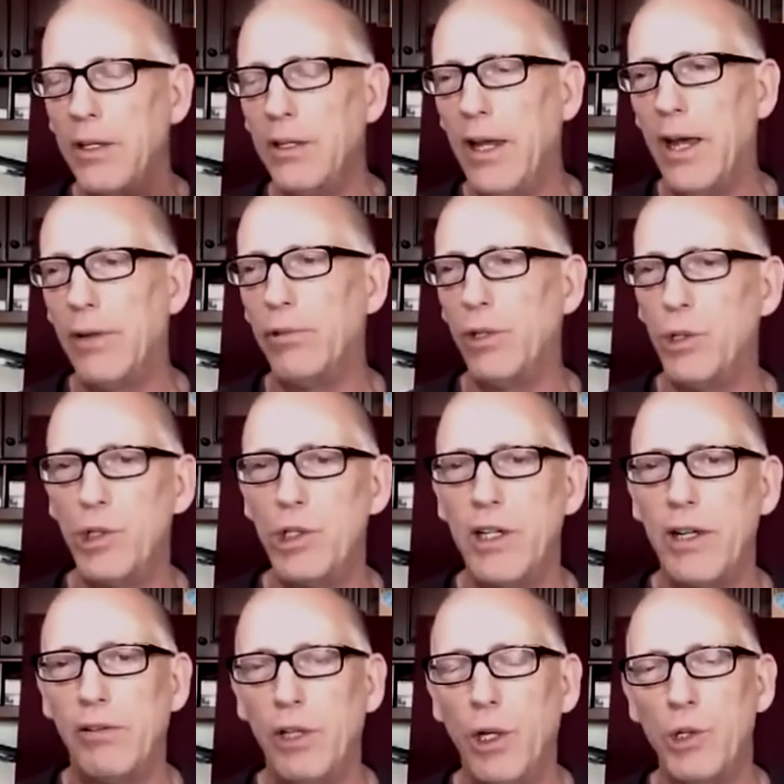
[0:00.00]

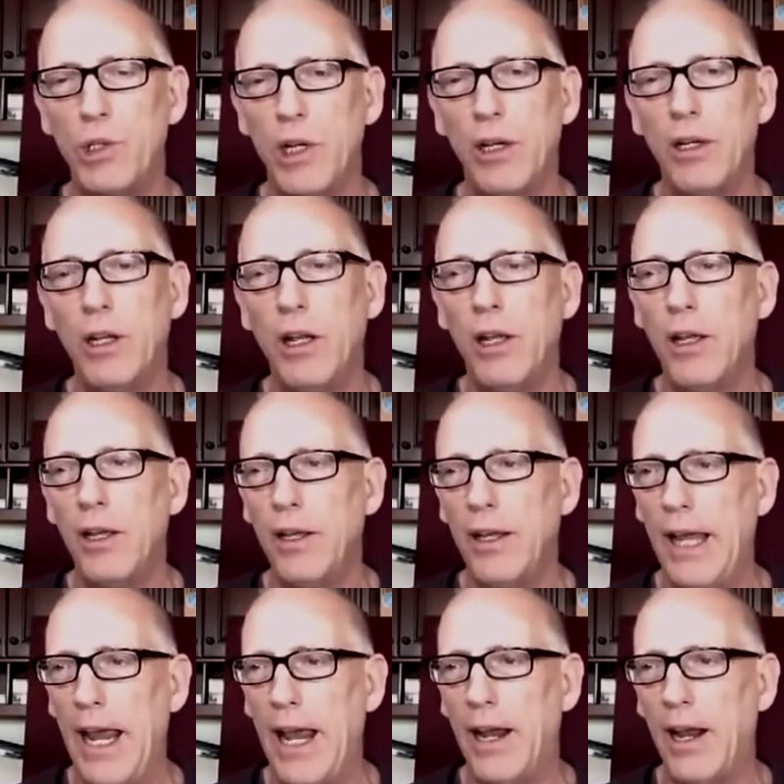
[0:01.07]
evolution.
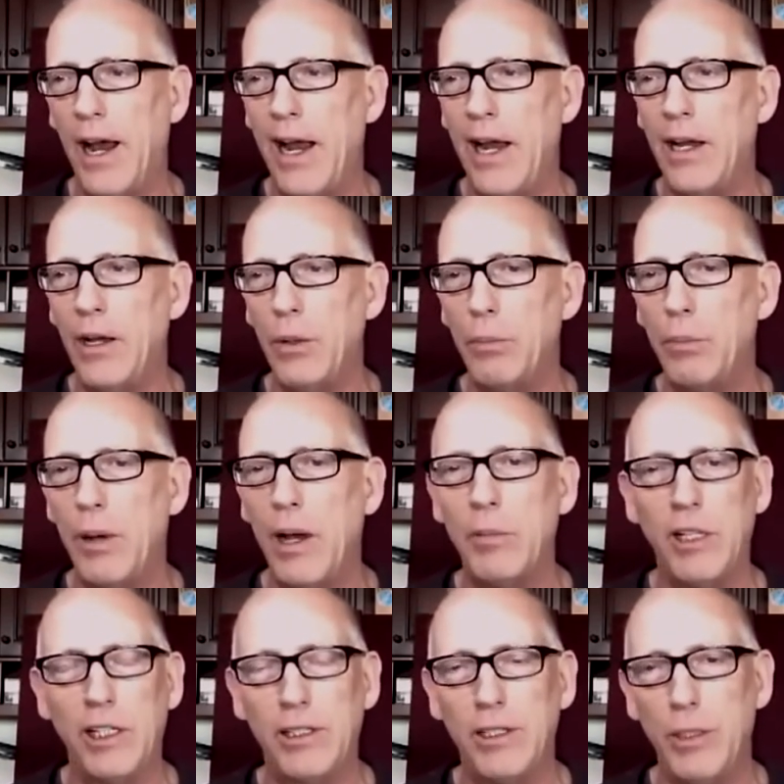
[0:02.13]
And I
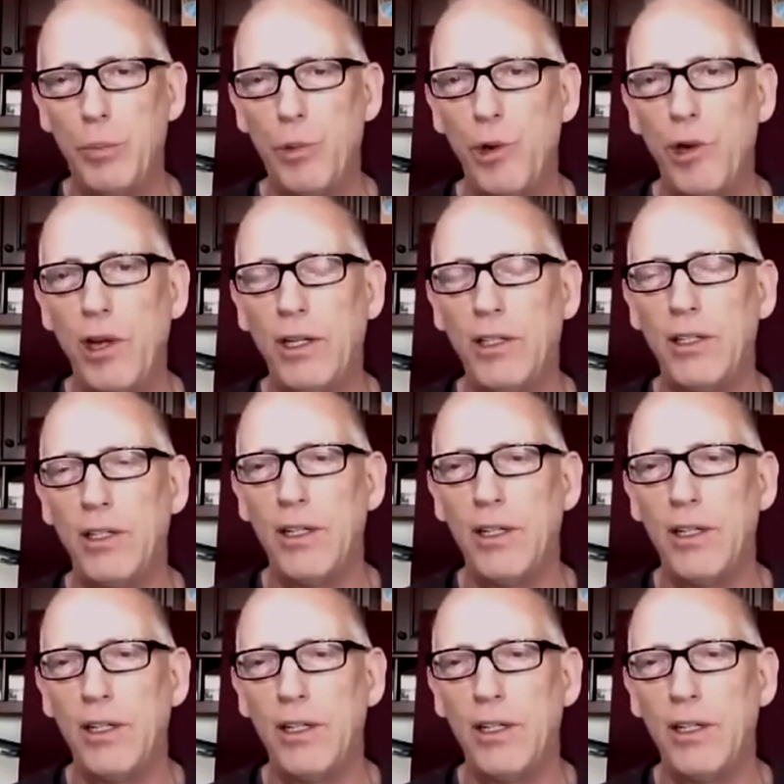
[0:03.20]
publicly predicted